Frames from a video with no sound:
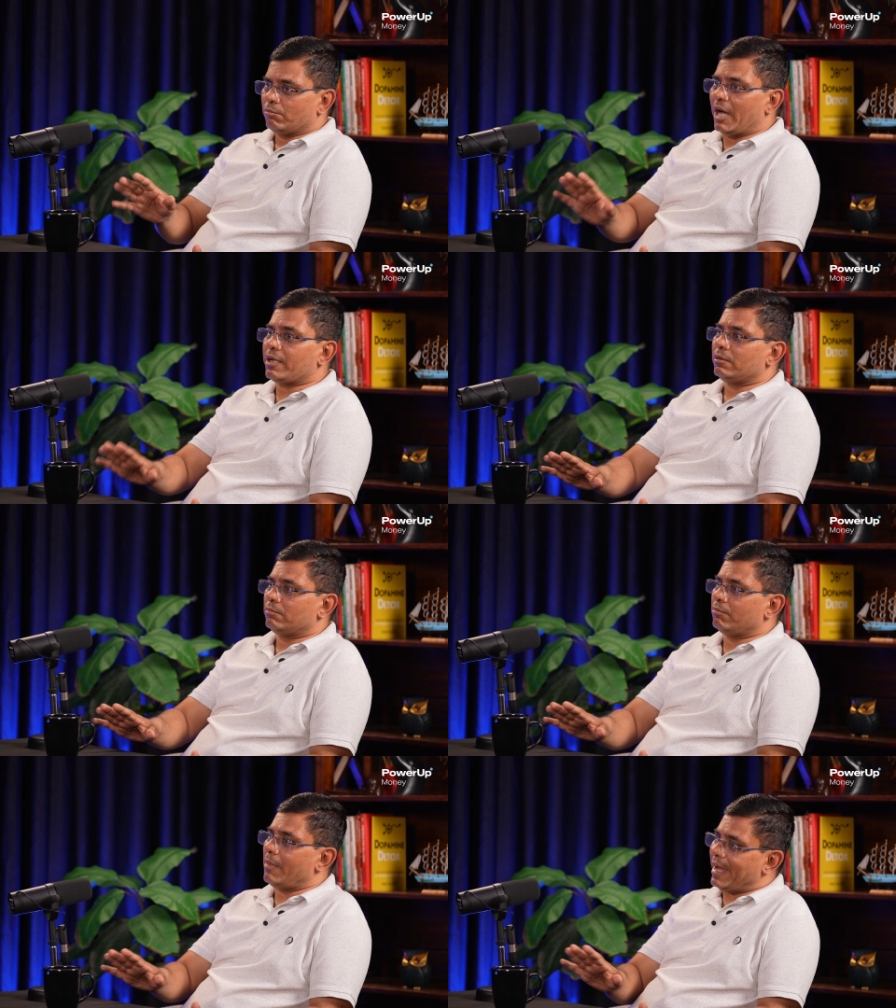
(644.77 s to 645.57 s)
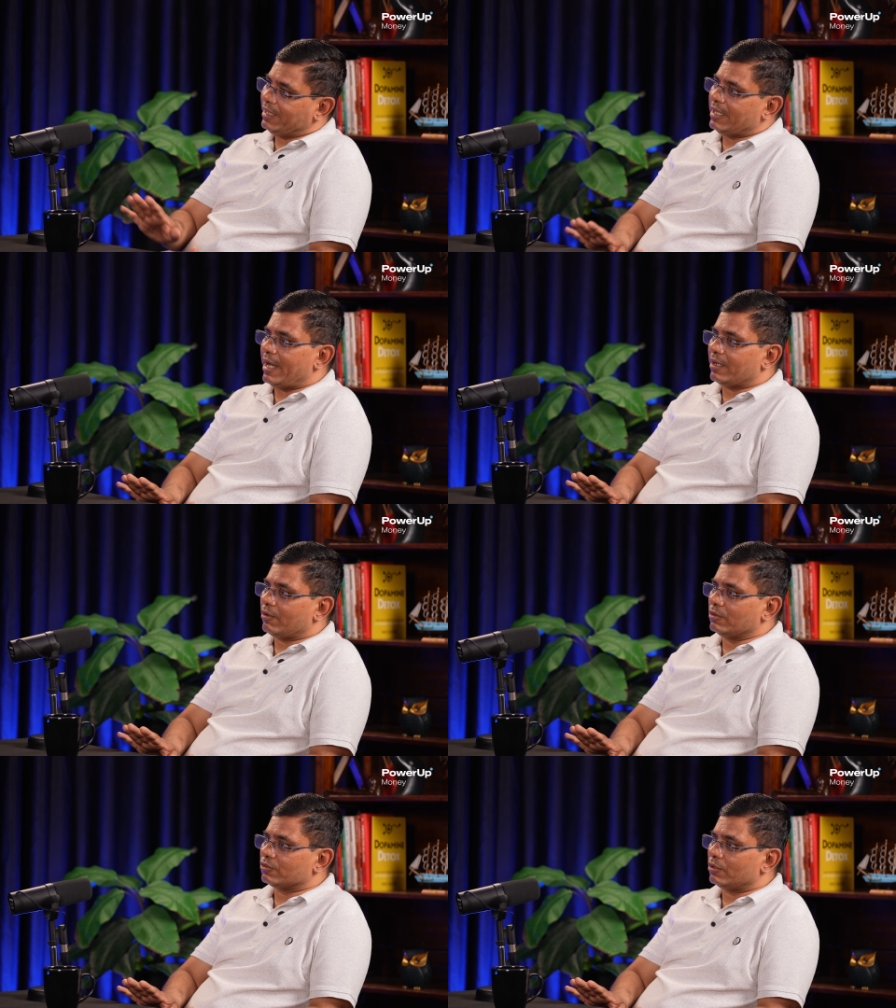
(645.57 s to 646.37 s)
But by that
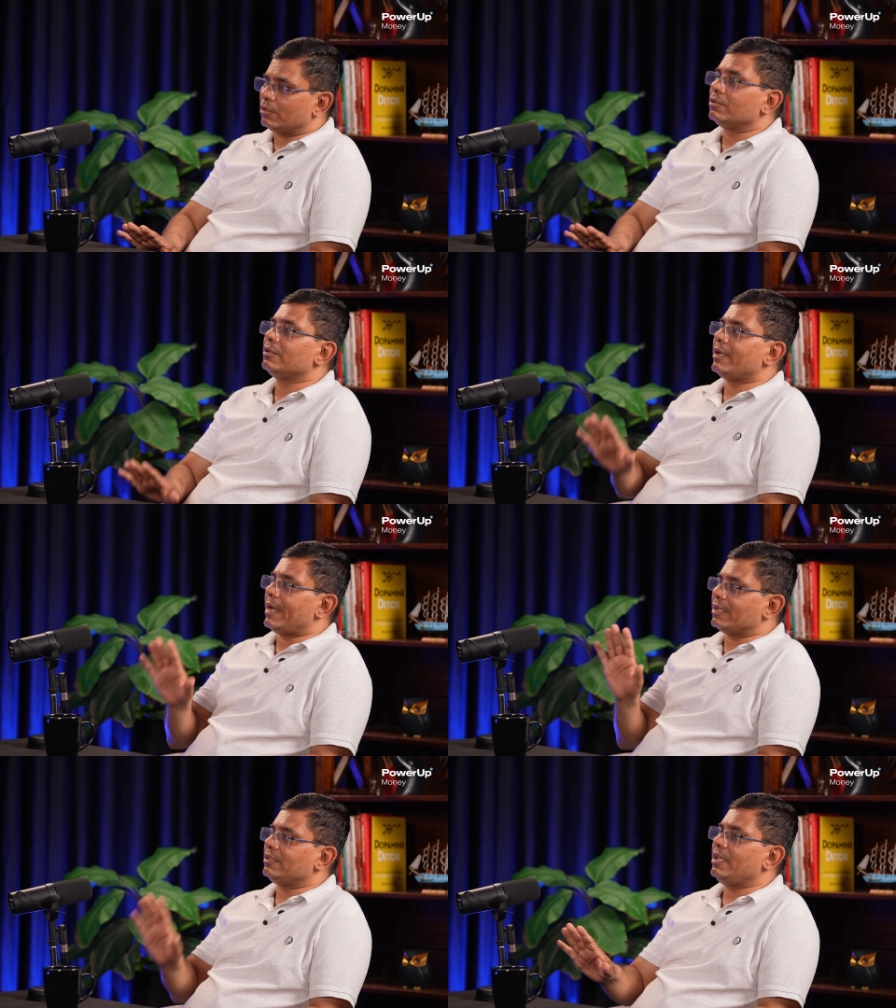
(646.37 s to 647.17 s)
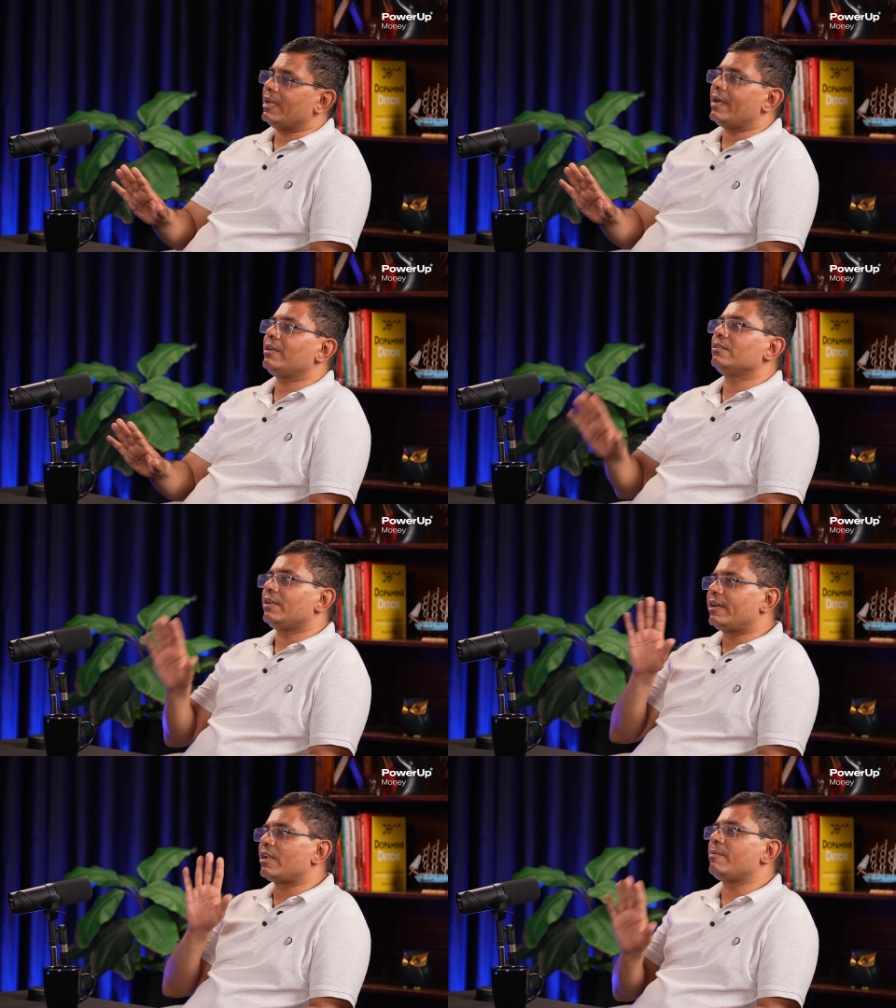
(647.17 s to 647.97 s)
also, at the end,
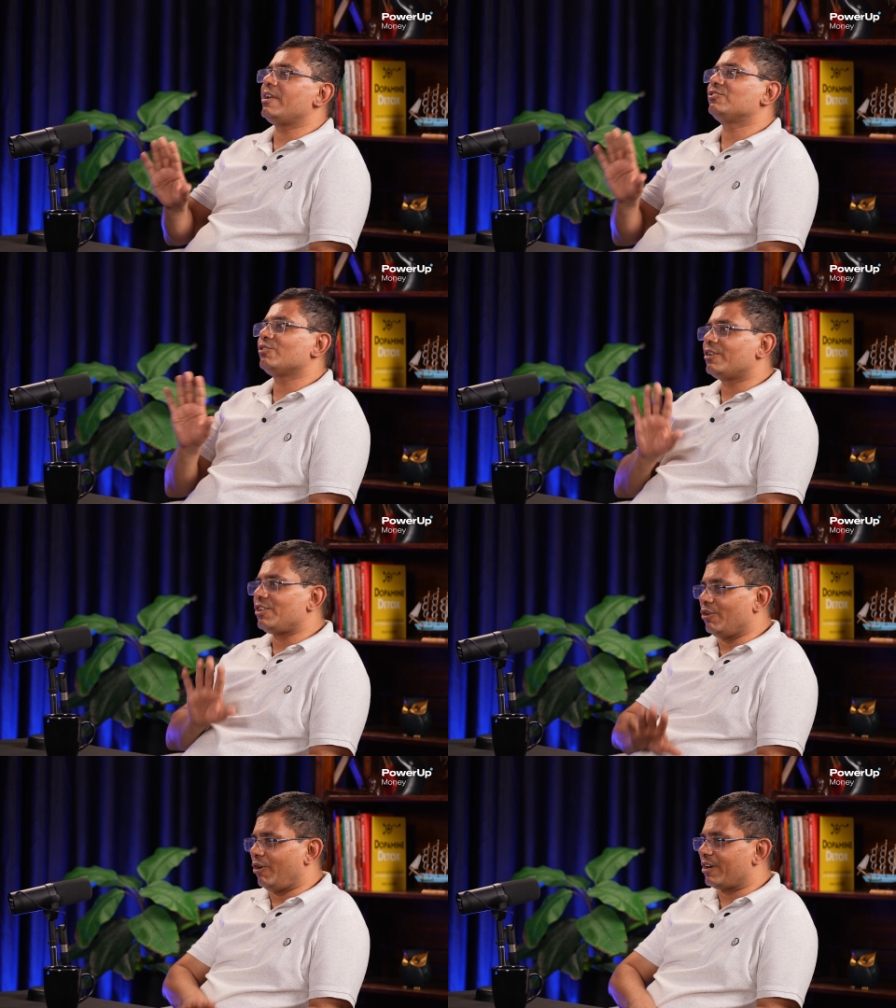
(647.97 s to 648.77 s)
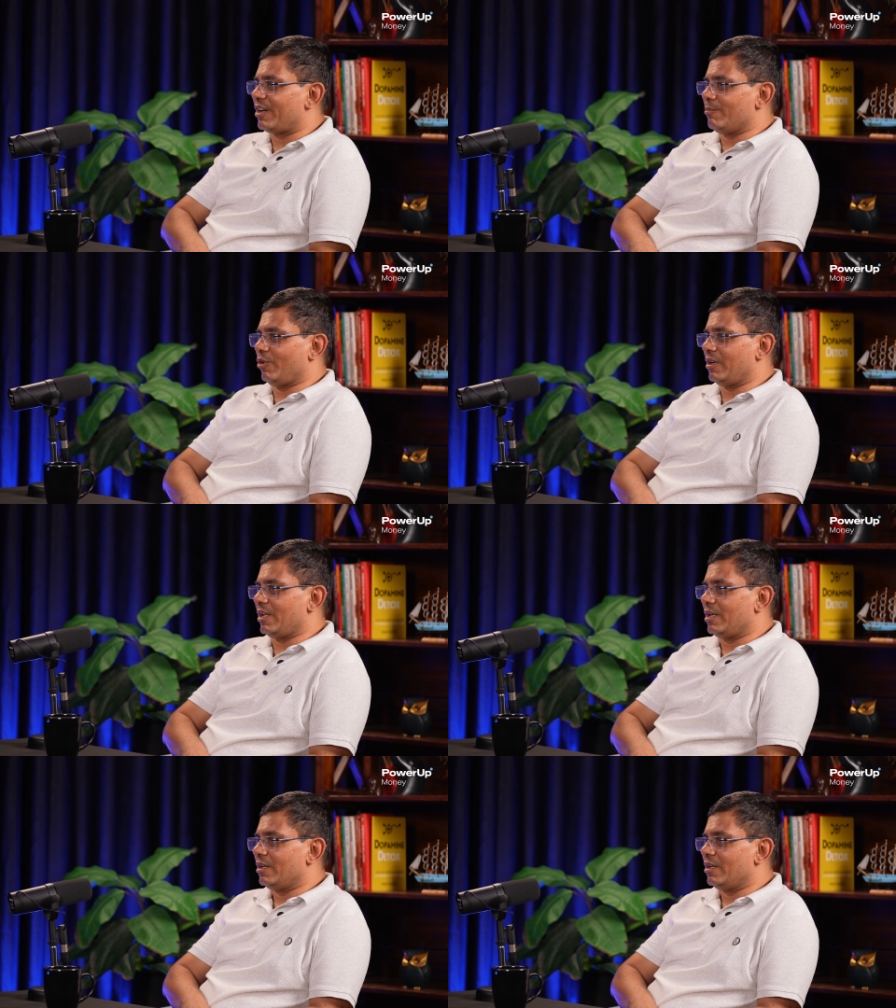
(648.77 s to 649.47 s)
it remains on your name only.